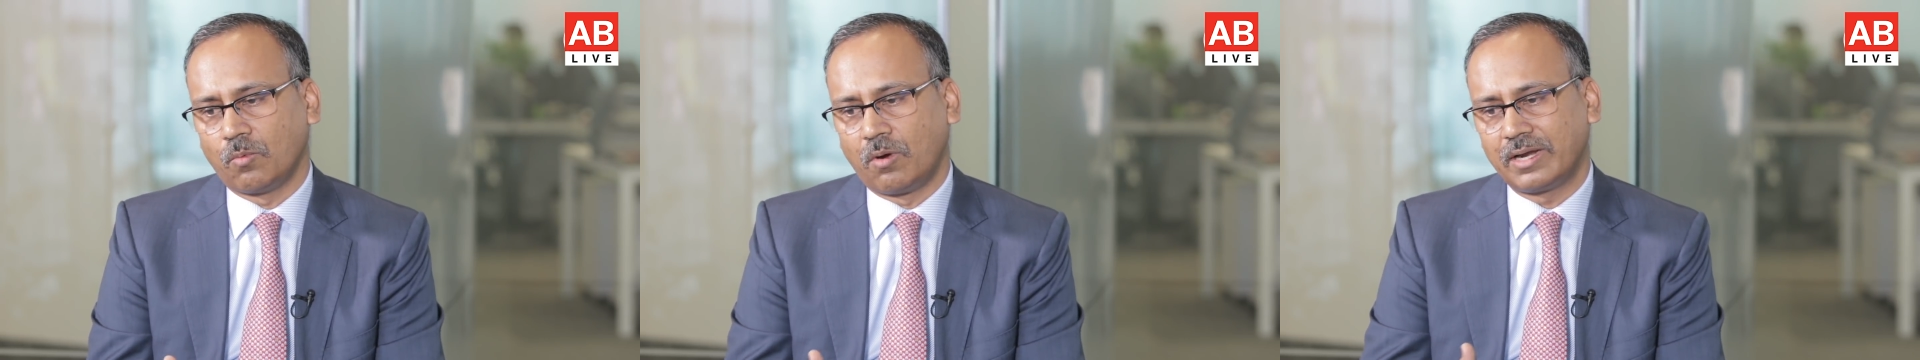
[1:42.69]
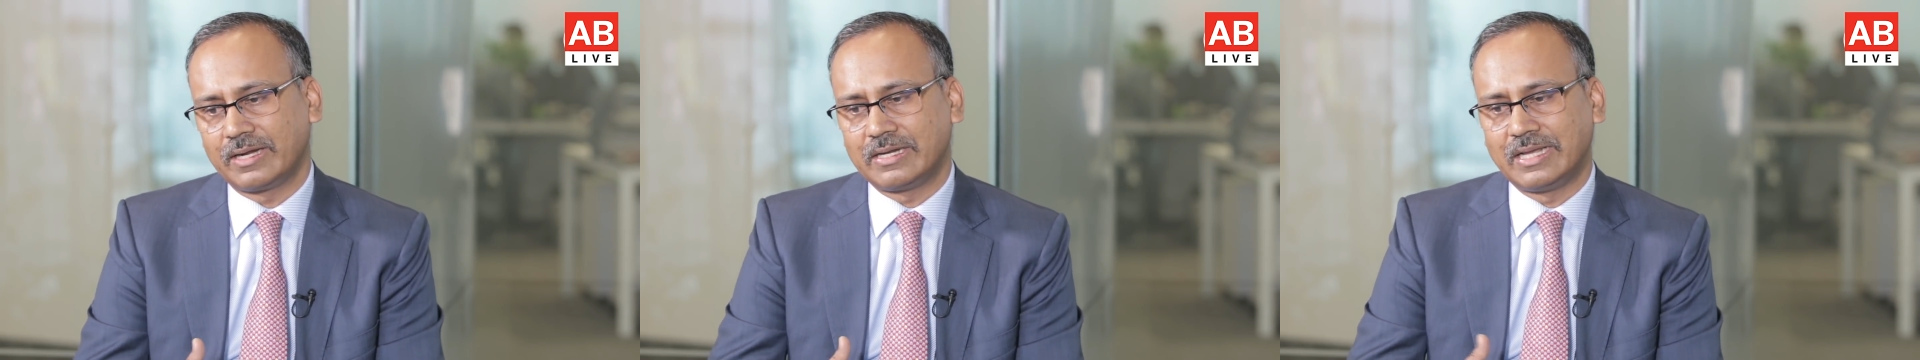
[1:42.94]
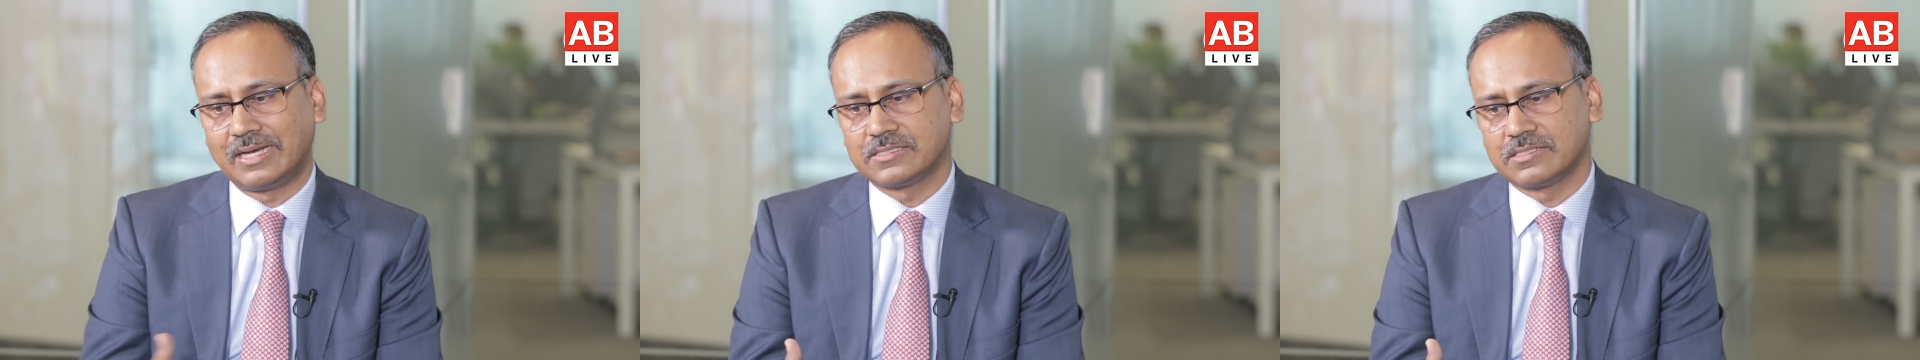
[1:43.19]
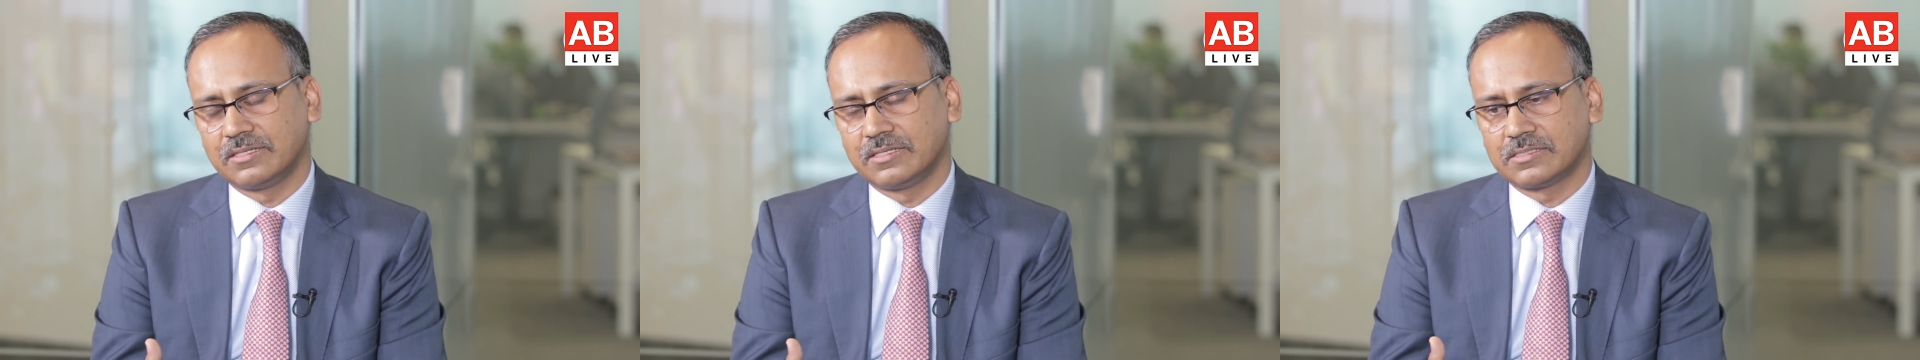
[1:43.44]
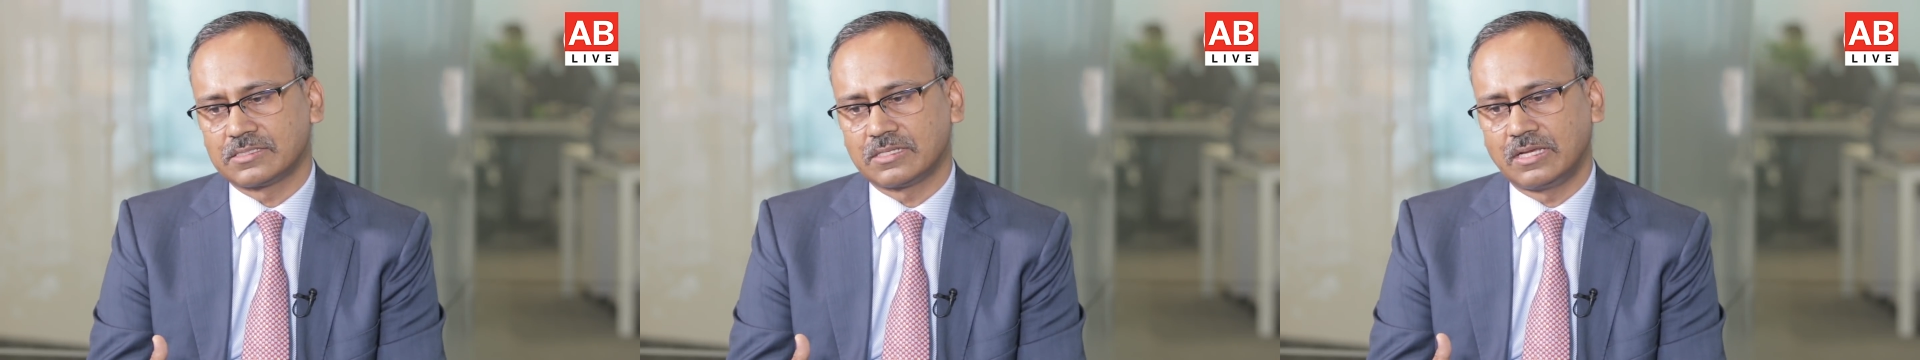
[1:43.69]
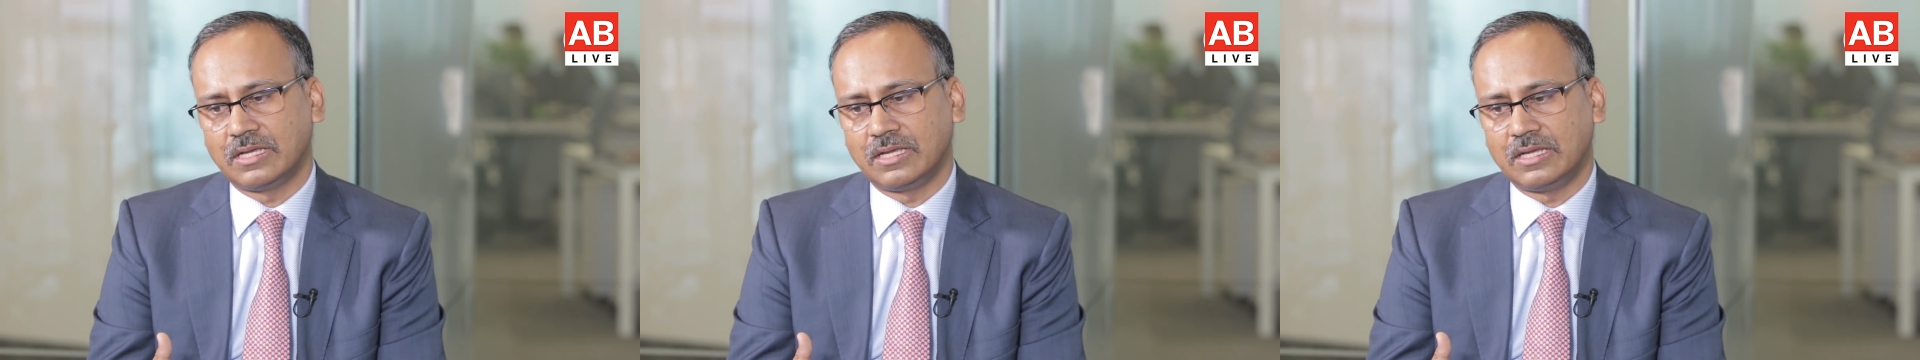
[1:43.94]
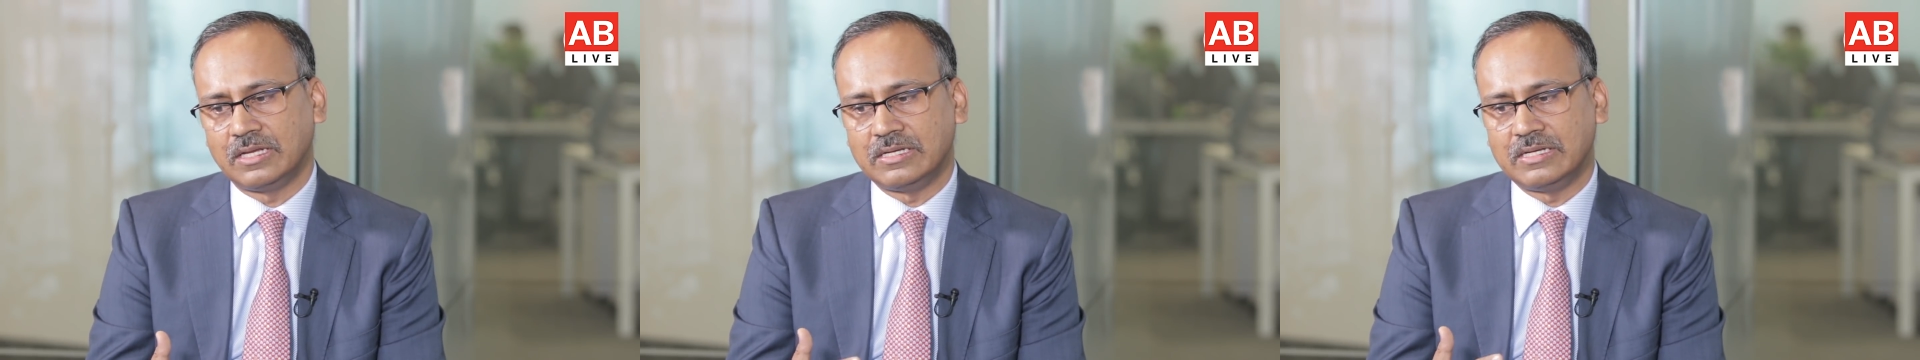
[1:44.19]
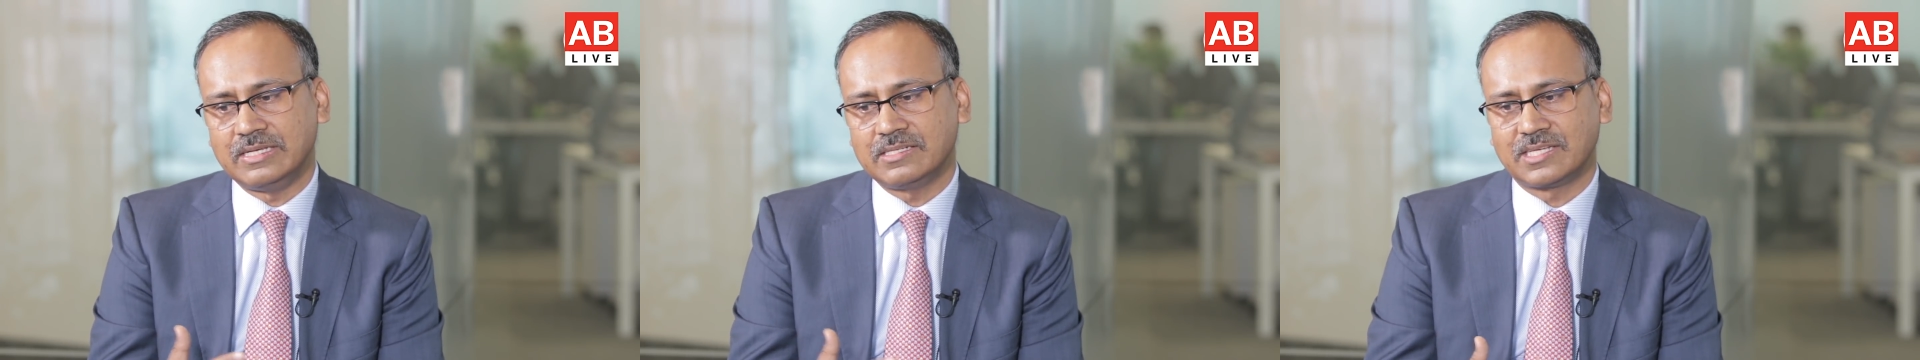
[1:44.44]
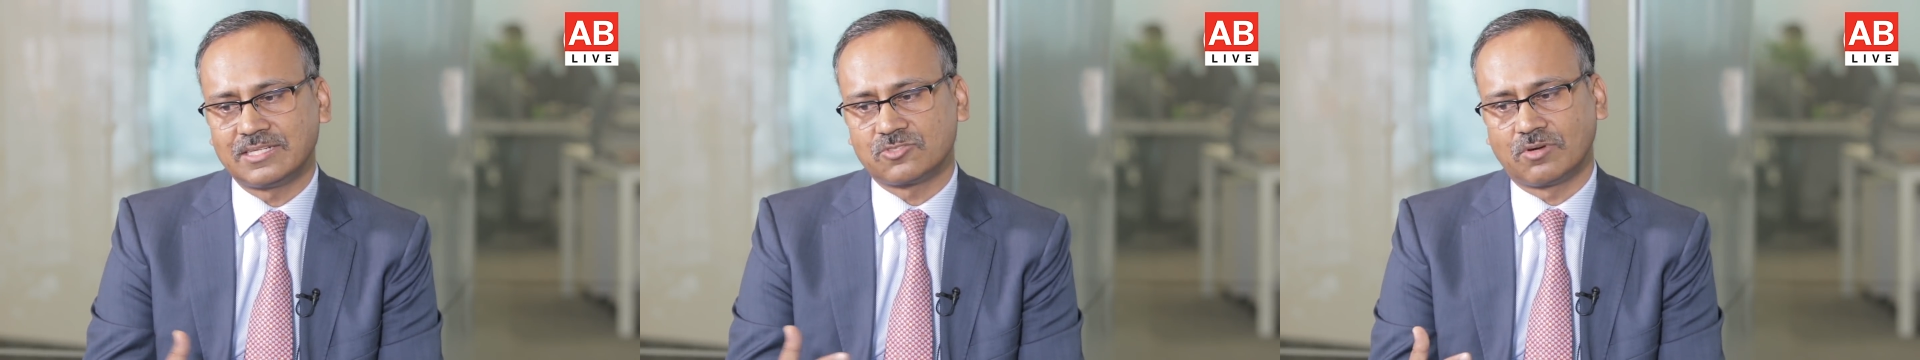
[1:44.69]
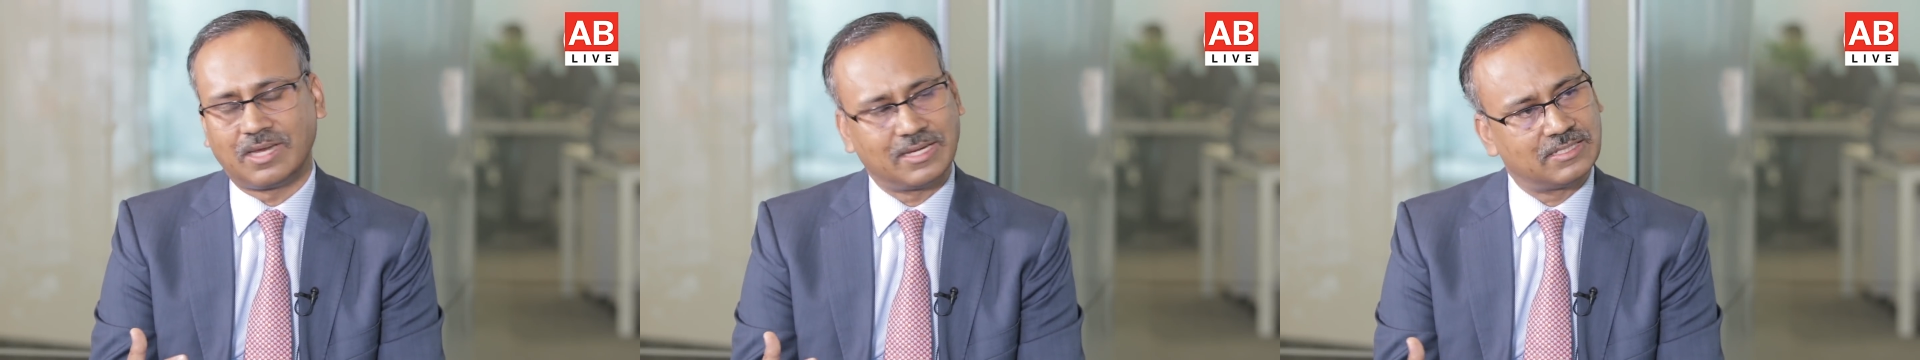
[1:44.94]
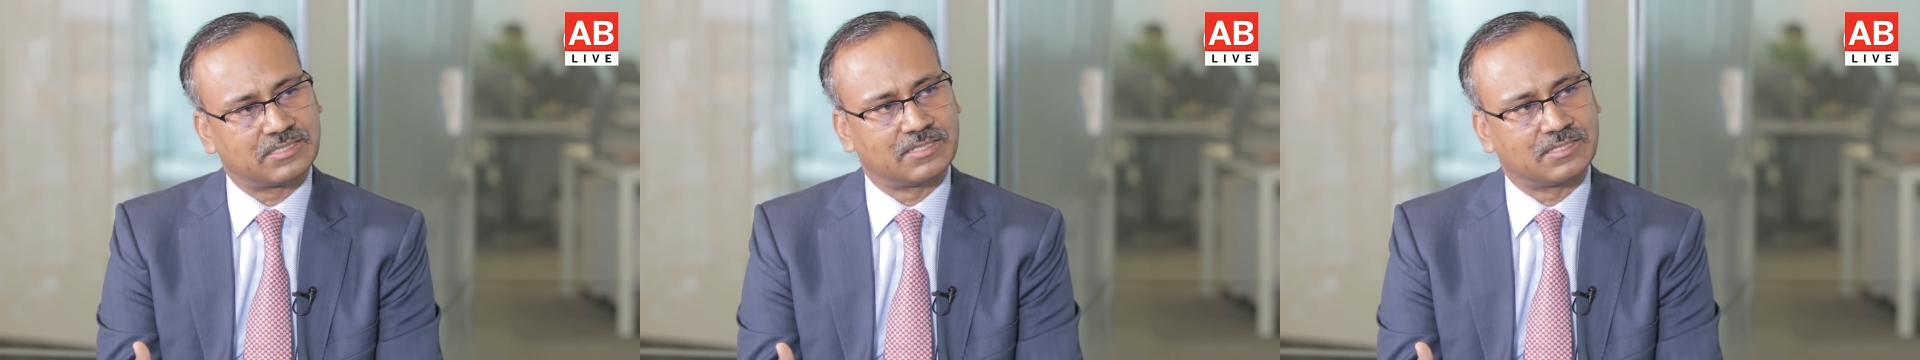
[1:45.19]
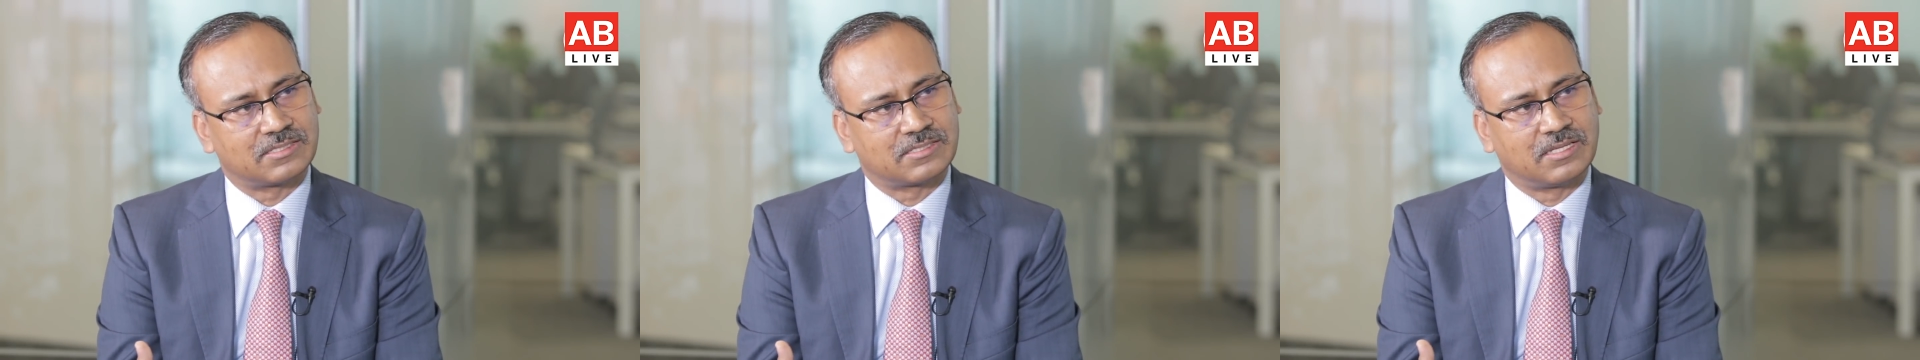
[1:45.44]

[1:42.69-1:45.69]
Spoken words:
what it does is it decentralizes